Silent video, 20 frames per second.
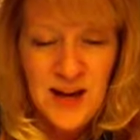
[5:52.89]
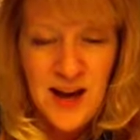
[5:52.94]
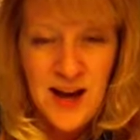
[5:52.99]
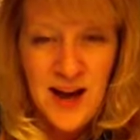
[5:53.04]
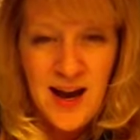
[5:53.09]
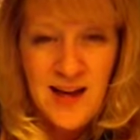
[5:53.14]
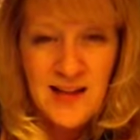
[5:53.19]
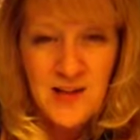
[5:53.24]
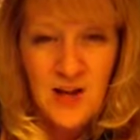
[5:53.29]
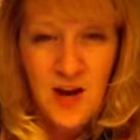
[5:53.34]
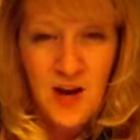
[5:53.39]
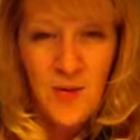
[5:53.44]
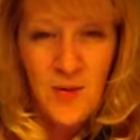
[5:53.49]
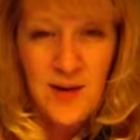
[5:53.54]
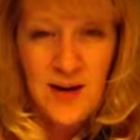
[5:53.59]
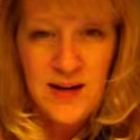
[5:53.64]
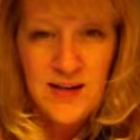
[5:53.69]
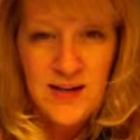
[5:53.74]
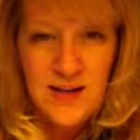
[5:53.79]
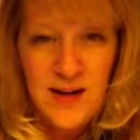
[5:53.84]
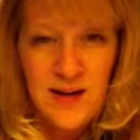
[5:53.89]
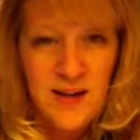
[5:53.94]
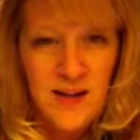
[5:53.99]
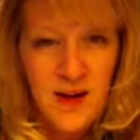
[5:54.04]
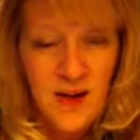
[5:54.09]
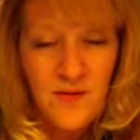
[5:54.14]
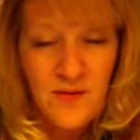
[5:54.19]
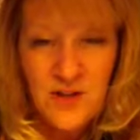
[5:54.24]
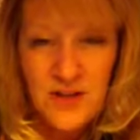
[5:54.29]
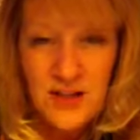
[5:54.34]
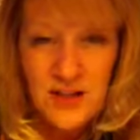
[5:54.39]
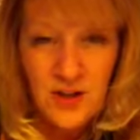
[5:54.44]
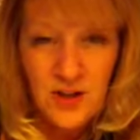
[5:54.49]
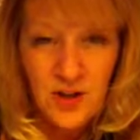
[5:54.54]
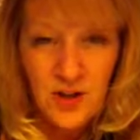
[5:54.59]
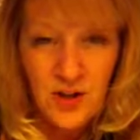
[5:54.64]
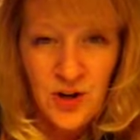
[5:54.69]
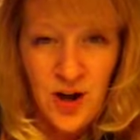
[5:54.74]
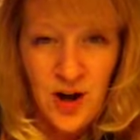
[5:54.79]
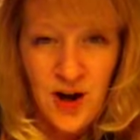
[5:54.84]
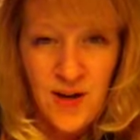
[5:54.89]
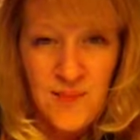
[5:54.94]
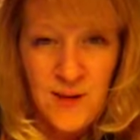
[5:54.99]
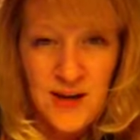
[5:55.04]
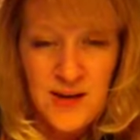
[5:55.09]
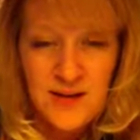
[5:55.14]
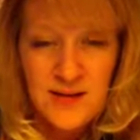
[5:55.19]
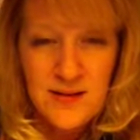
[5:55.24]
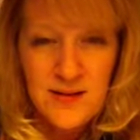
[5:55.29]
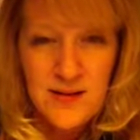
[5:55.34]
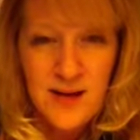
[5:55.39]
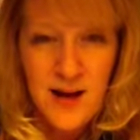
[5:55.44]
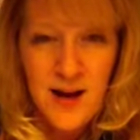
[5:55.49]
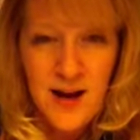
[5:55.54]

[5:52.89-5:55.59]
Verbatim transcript: Uh, as always, I'd love to hear your comments.